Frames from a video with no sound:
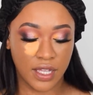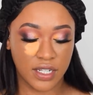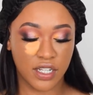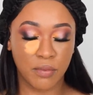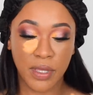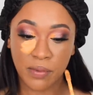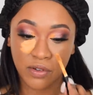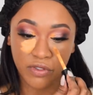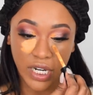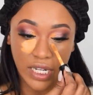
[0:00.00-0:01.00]
Some
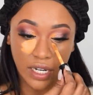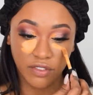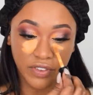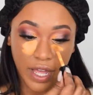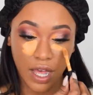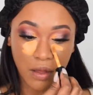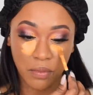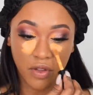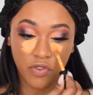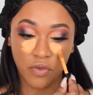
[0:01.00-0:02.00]
people really love that,
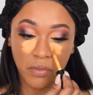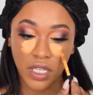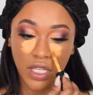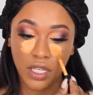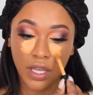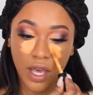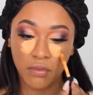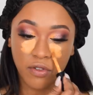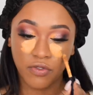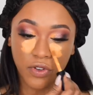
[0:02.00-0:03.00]
but for me, I
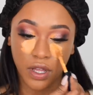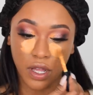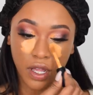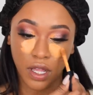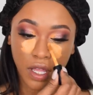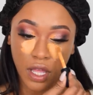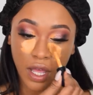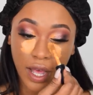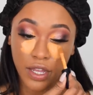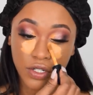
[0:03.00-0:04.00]
prefer,
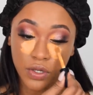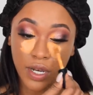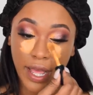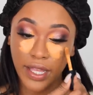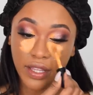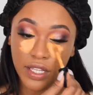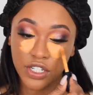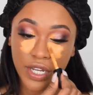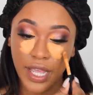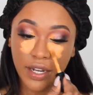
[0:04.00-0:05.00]
I do like this
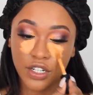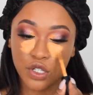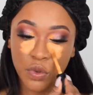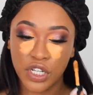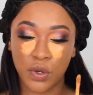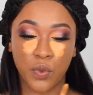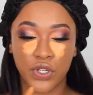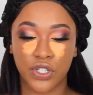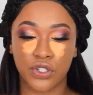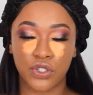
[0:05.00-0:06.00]
shade, I just wish it
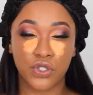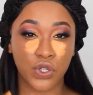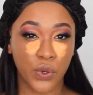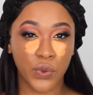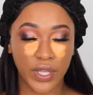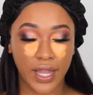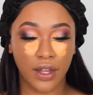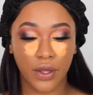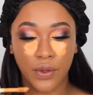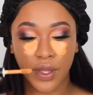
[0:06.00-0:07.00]
wasn't so
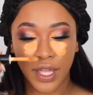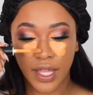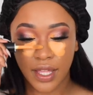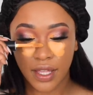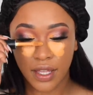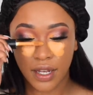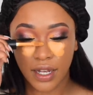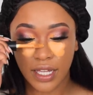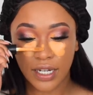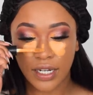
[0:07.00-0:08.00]
yellow. Like